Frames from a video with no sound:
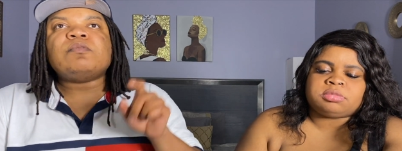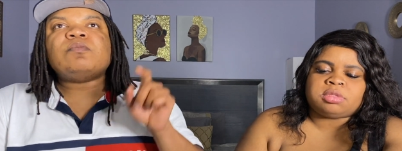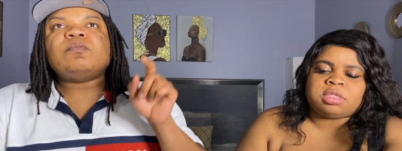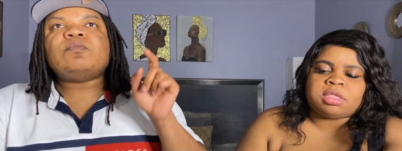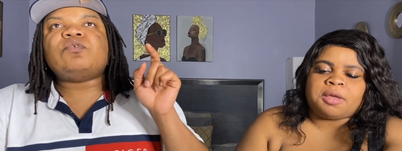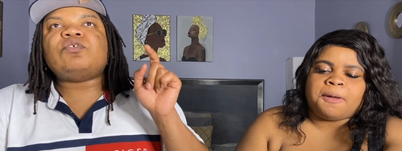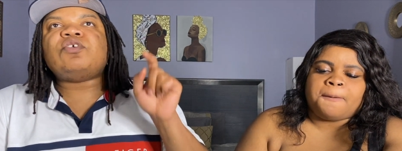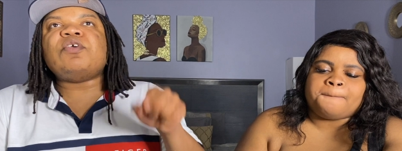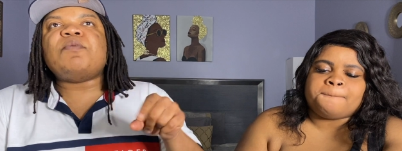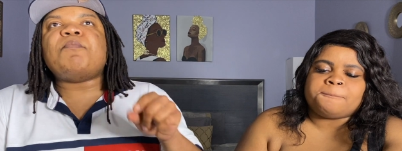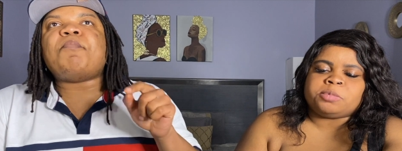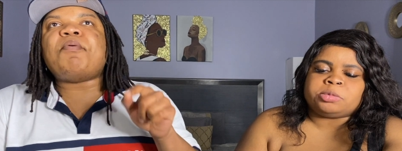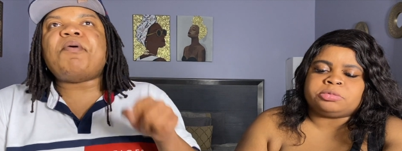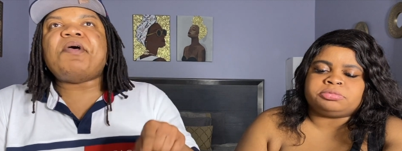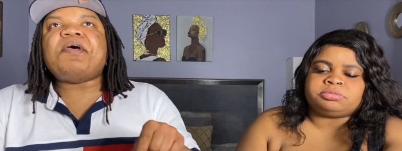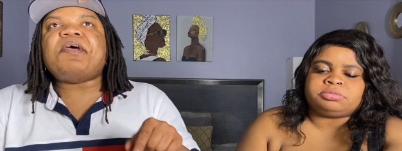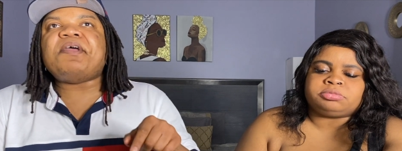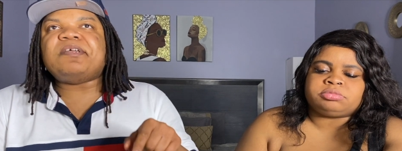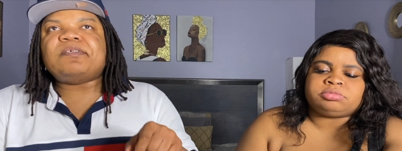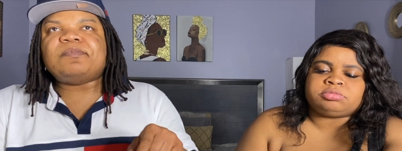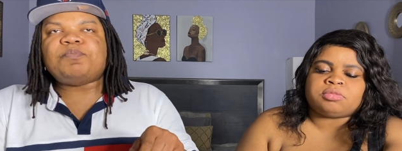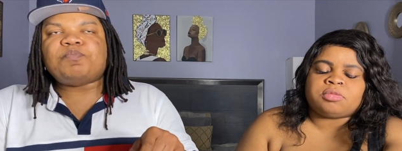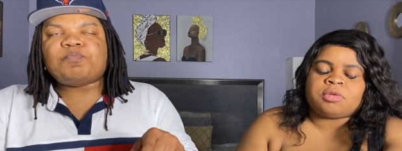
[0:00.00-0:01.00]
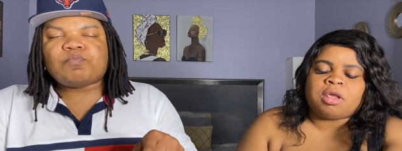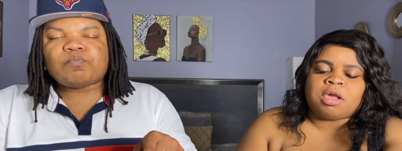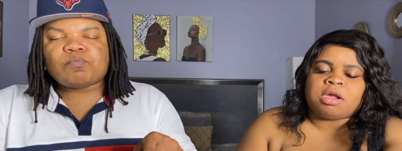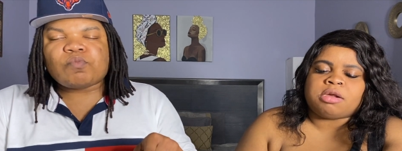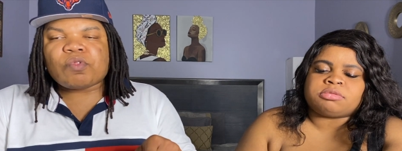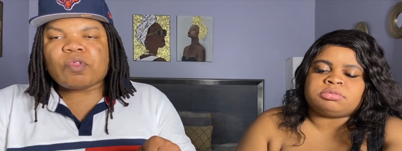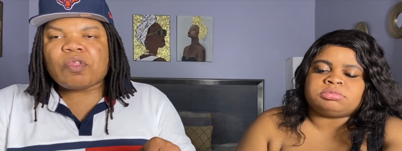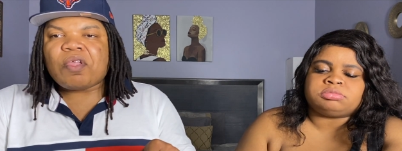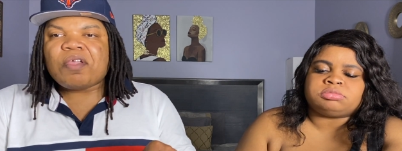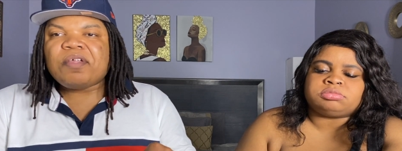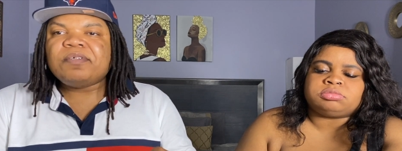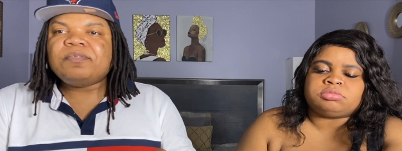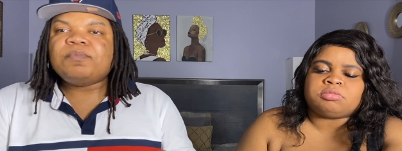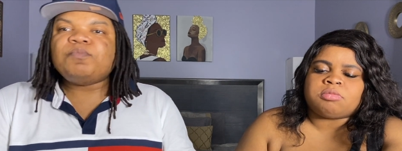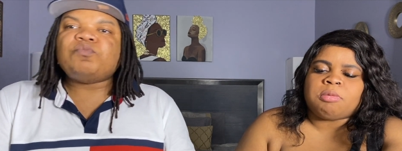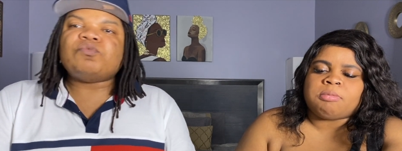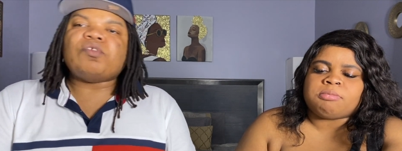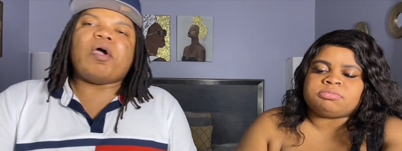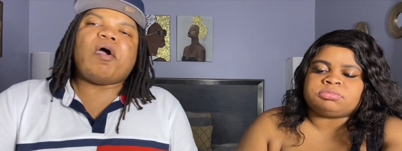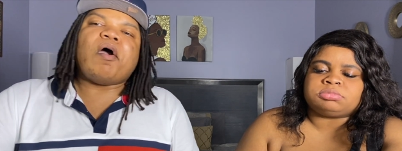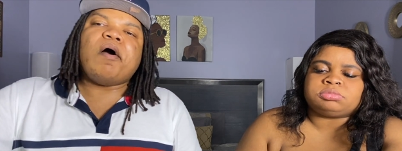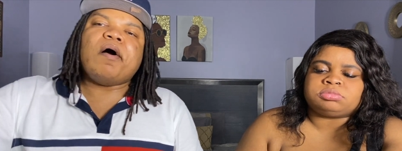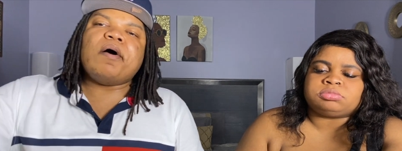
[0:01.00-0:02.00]
Speaker 1: she put
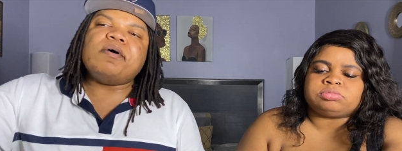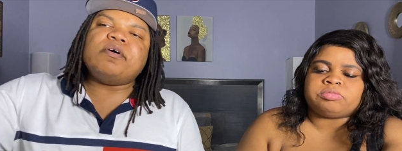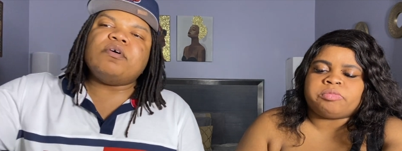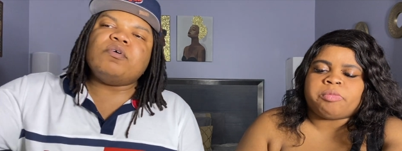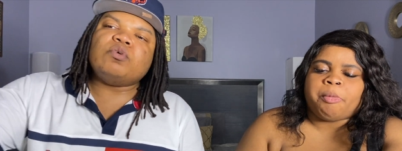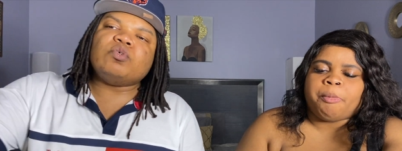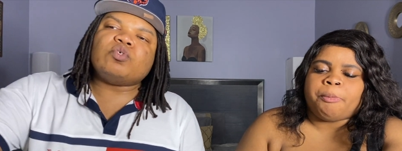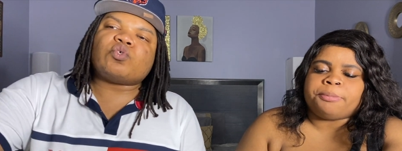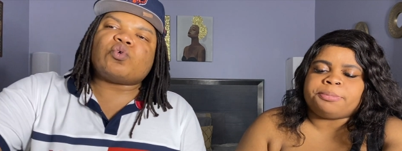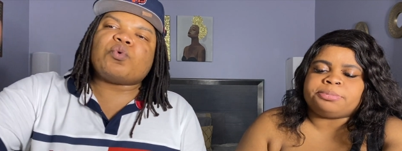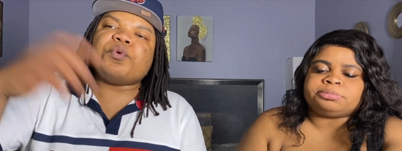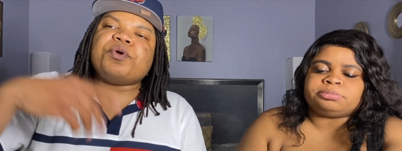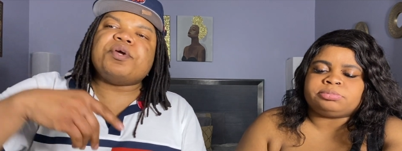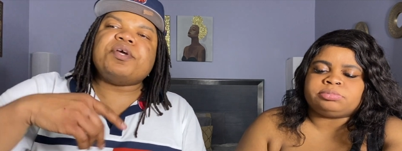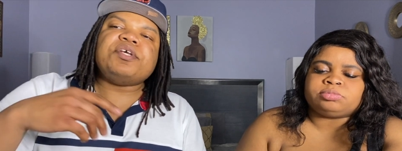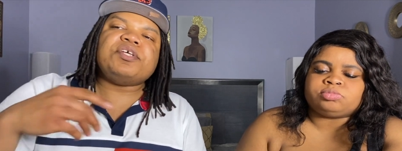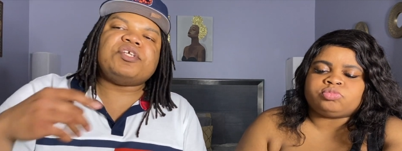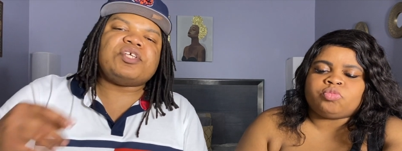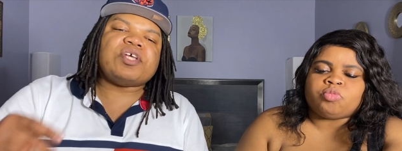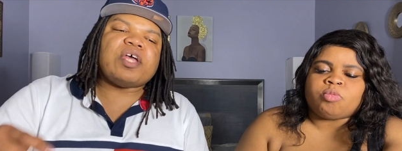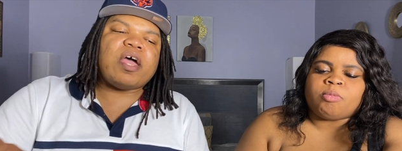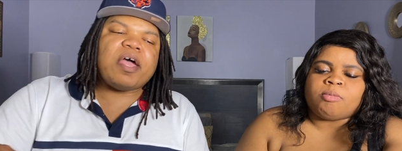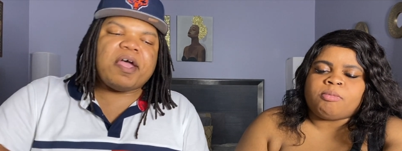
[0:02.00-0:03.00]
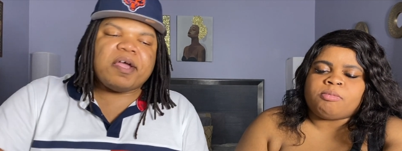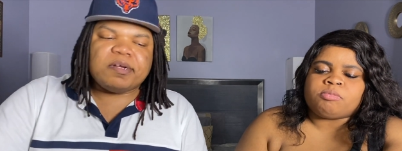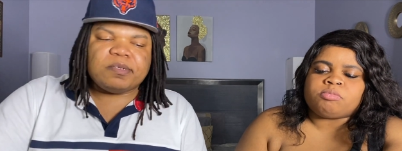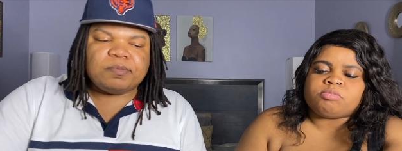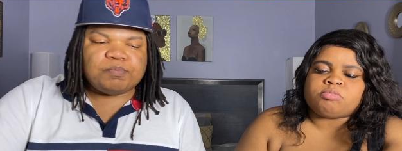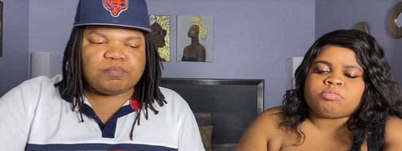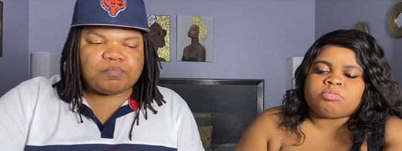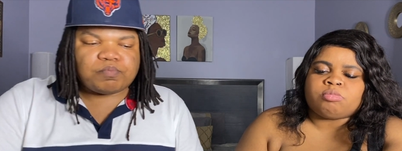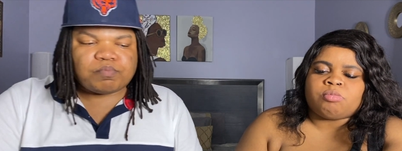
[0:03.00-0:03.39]
a whole screenshot